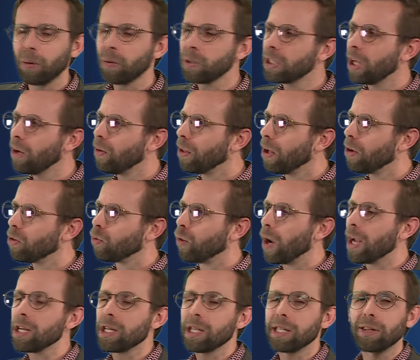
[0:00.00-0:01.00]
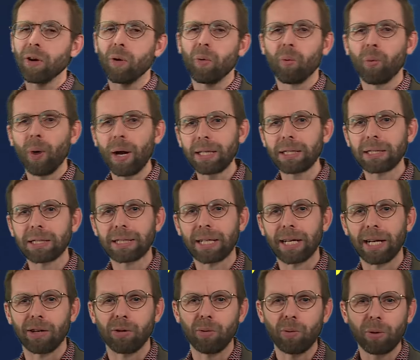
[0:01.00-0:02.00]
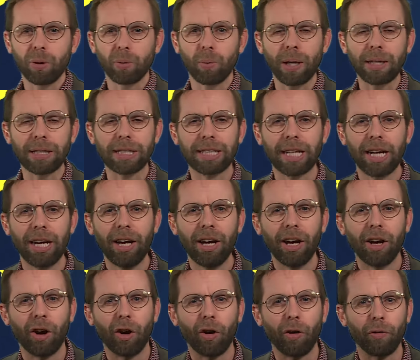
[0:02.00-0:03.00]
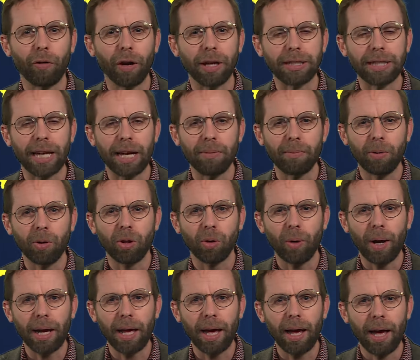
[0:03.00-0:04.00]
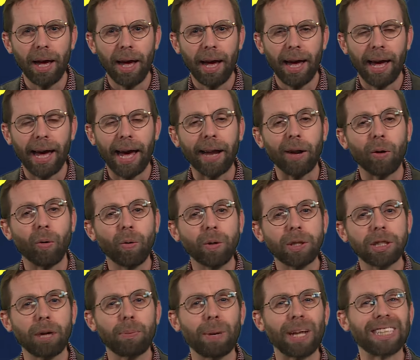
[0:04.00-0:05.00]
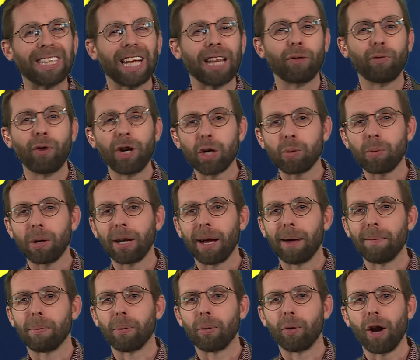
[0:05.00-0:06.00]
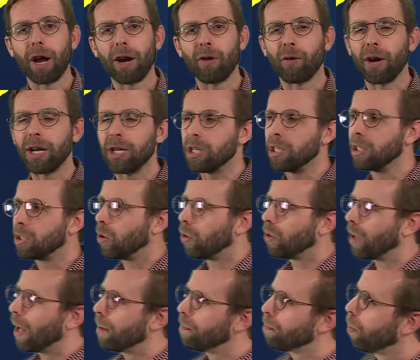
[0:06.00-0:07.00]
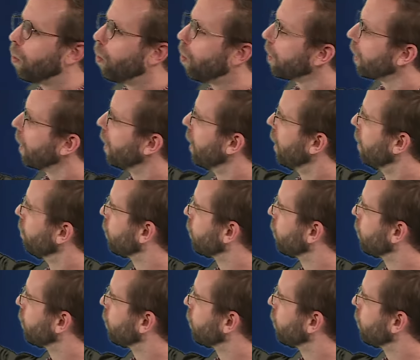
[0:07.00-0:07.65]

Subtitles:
but also those ranges west and northwest of, say, Motueka, and also places like the Richmond and Bryant ranges on that border